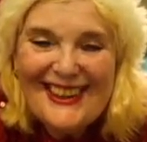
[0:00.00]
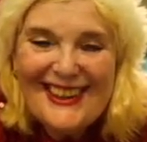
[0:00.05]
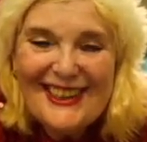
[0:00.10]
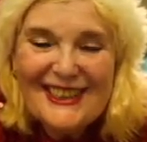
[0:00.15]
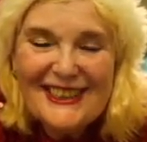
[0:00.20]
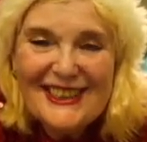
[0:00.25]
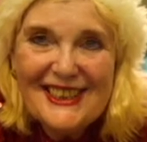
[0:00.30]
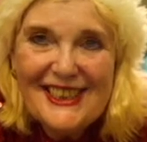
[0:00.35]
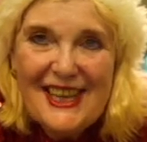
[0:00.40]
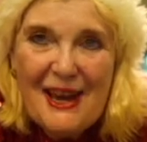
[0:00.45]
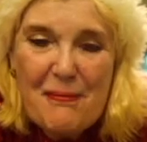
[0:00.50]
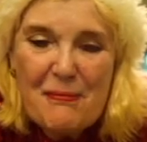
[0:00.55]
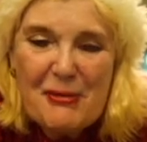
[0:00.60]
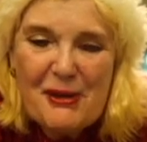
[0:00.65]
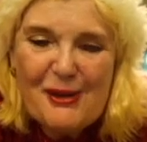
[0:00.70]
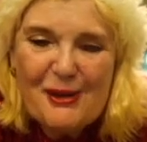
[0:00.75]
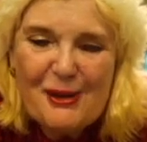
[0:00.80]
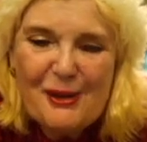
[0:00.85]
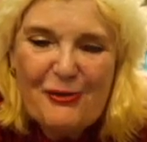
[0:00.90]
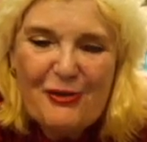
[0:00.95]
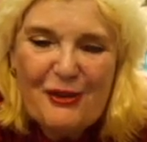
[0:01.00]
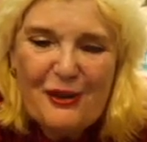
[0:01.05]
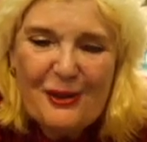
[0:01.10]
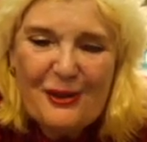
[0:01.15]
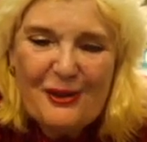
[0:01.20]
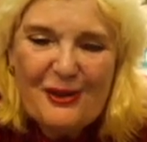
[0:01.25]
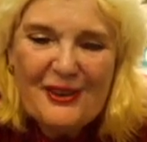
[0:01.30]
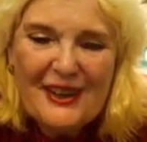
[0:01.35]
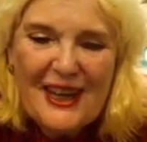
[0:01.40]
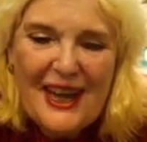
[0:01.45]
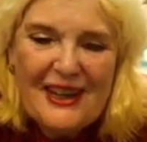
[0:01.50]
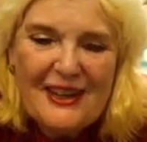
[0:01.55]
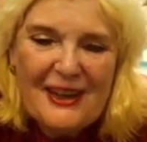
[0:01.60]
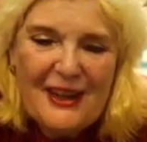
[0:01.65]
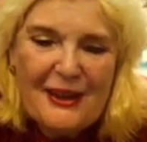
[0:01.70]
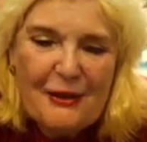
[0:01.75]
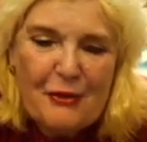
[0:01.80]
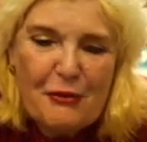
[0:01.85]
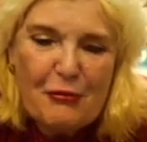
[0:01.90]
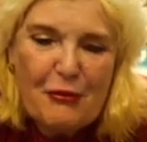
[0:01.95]
Isn't that beautiful? And the
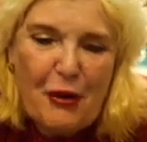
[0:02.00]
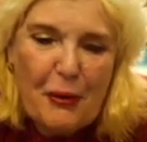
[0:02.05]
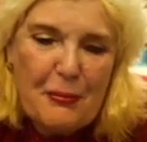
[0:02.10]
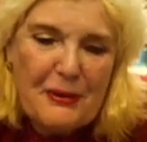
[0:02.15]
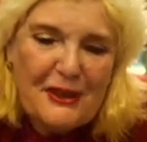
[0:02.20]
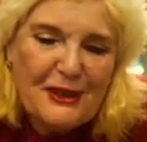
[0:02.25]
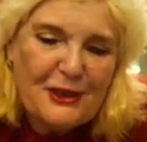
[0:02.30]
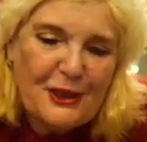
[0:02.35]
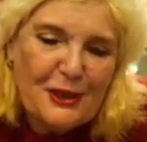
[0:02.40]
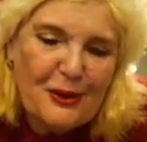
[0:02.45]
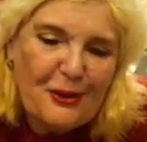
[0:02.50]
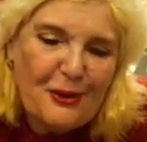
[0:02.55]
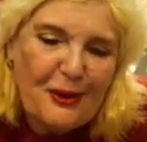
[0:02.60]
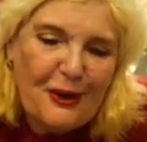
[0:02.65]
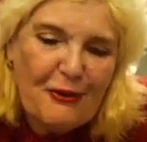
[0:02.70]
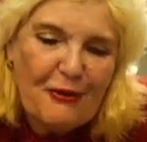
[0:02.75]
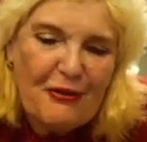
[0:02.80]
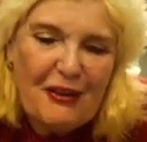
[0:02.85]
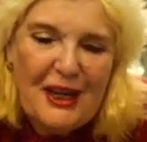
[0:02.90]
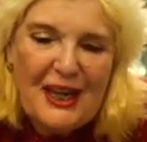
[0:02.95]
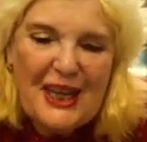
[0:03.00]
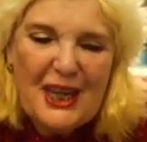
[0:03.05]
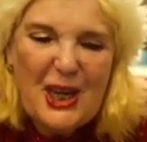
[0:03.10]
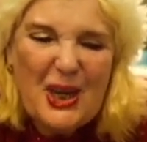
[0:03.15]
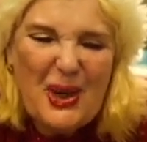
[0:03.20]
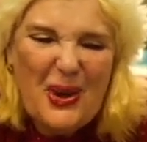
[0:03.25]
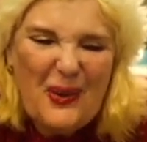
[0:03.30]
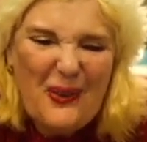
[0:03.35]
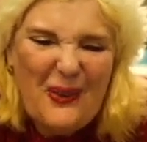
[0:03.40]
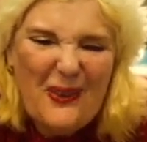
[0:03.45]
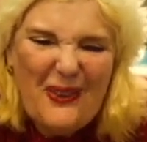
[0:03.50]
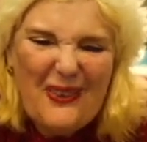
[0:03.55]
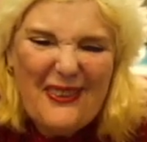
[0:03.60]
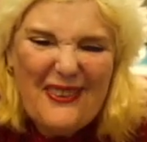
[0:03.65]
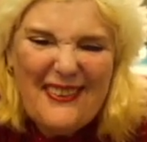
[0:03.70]
little robins do look really cute.